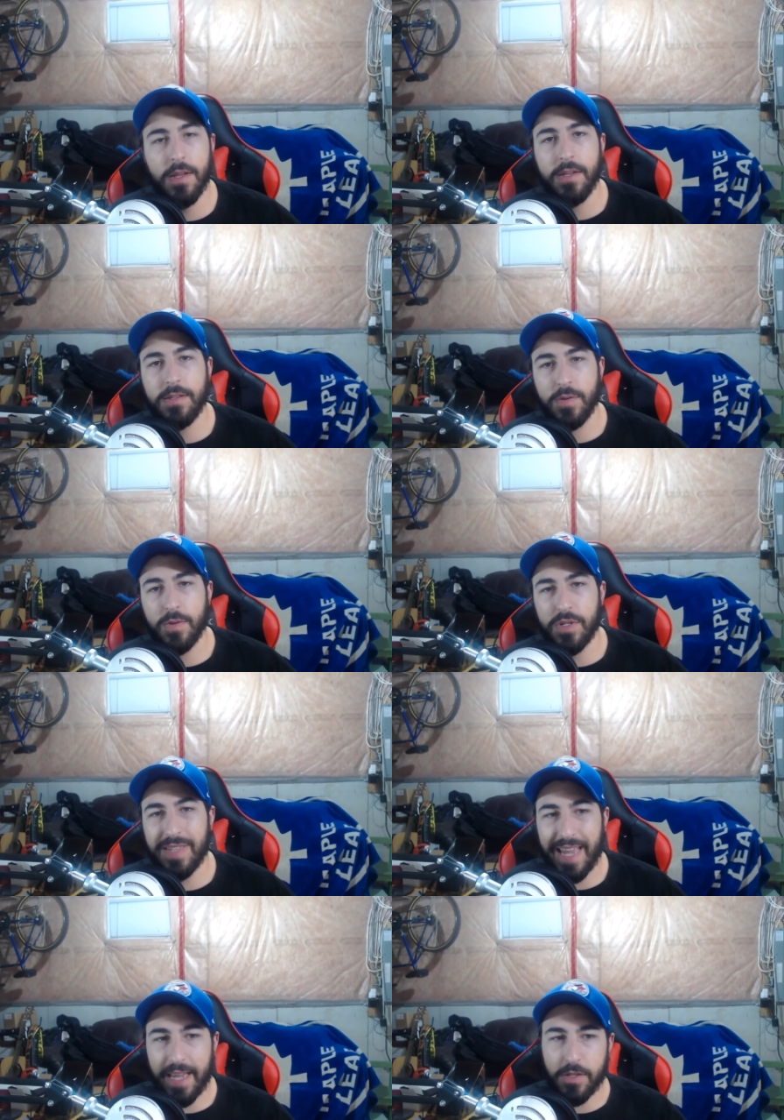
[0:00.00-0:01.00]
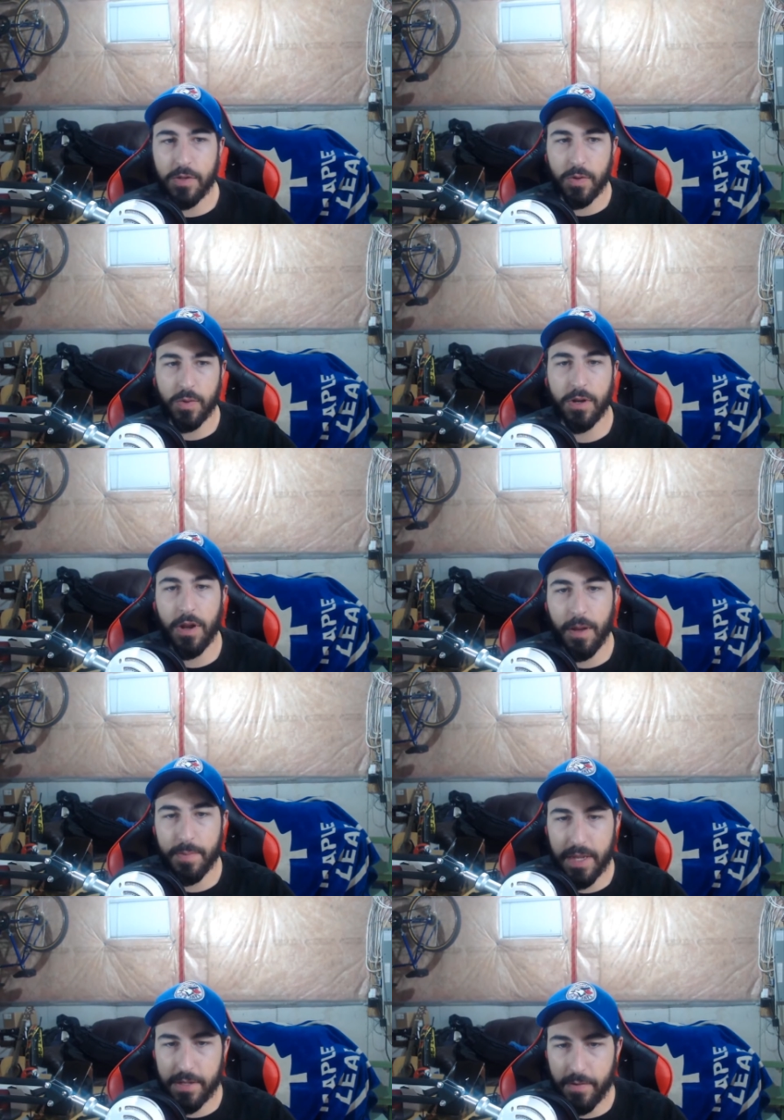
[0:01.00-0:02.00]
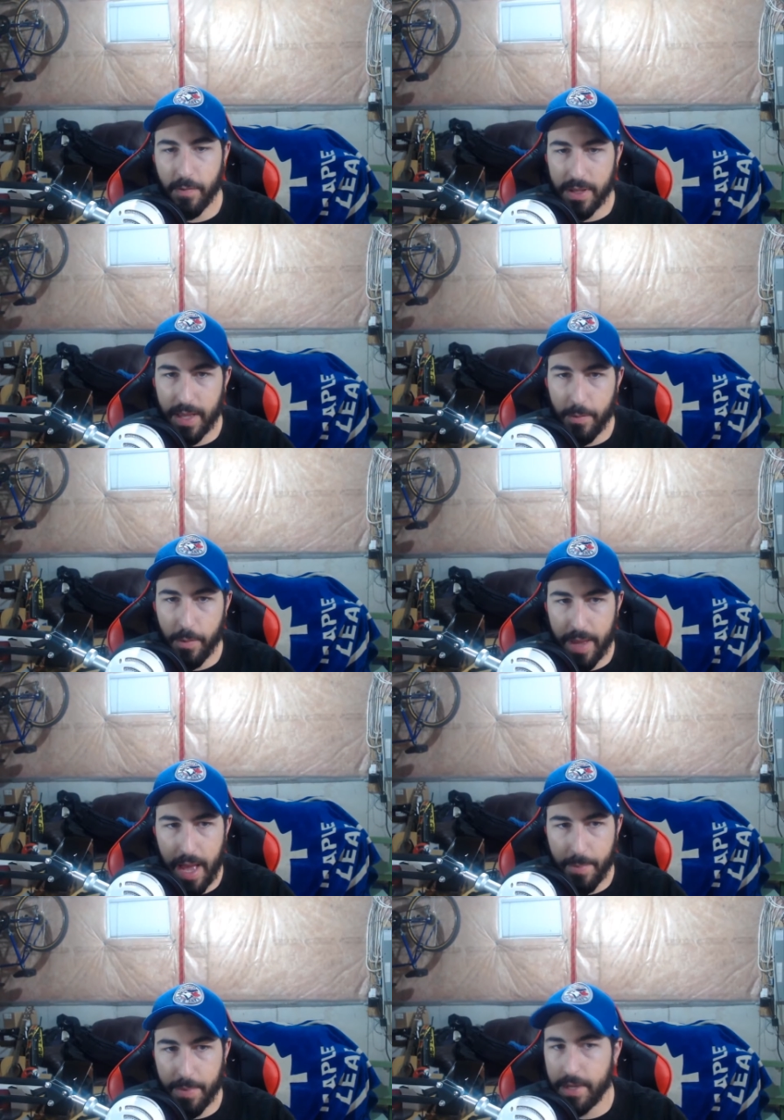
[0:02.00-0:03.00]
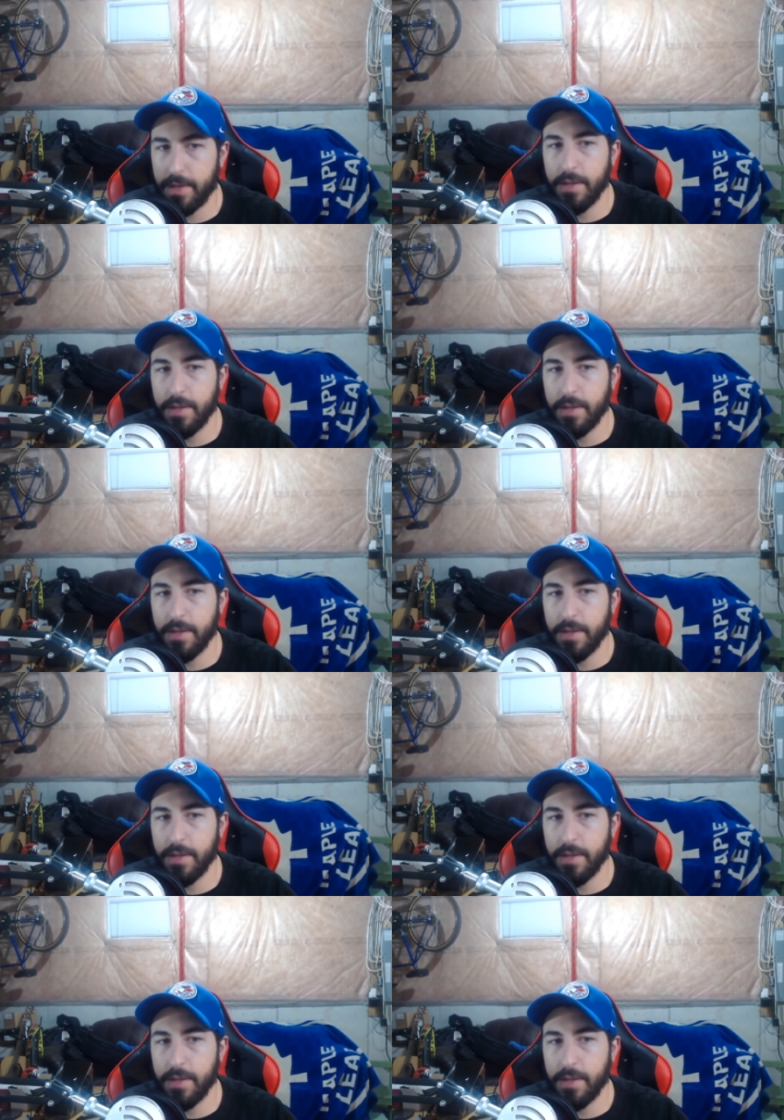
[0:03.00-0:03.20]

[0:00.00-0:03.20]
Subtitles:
to stay tuned on updates of when that will be happening.